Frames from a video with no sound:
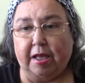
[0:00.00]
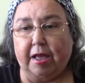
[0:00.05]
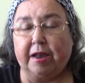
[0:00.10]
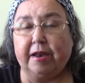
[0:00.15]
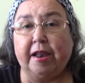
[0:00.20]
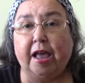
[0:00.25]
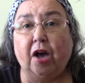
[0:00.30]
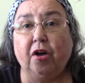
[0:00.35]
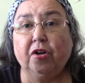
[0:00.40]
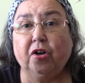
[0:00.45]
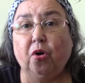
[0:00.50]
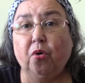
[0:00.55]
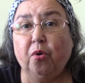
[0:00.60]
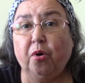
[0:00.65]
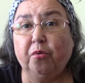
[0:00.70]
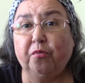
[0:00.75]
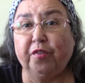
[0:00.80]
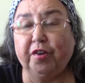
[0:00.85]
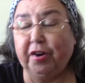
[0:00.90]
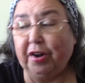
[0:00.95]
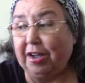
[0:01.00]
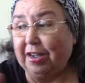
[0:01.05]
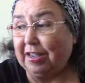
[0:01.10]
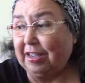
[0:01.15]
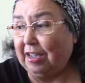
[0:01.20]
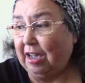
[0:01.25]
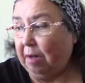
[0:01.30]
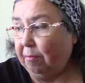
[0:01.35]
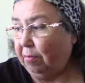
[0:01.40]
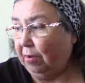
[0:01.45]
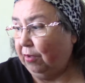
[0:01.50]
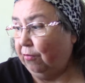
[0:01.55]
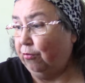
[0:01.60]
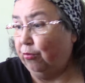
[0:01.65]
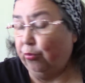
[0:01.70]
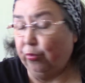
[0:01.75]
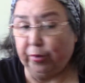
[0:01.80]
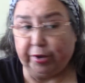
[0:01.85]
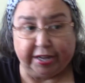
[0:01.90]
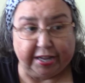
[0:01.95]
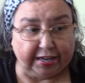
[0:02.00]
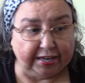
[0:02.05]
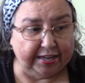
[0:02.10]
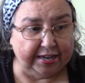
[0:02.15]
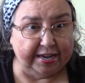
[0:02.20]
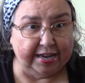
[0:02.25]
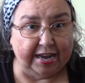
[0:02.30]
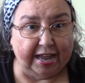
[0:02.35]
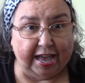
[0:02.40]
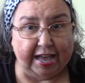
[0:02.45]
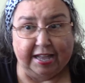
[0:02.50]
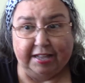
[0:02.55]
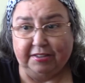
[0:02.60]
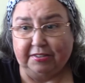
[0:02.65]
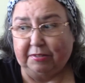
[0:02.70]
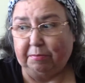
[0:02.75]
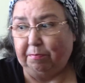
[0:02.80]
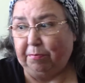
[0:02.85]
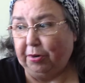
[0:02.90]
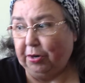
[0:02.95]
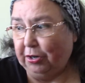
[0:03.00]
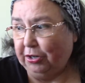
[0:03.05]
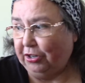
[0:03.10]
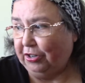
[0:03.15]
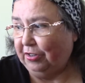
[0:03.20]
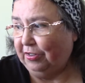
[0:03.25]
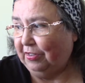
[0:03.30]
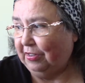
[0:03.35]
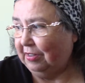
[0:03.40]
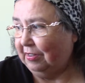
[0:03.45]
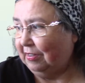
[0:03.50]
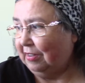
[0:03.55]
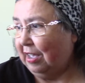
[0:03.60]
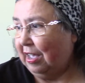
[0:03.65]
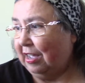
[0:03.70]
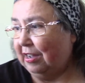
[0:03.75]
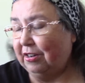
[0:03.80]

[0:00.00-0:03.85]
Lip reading: Now I'll go over a couple of really nice purchases.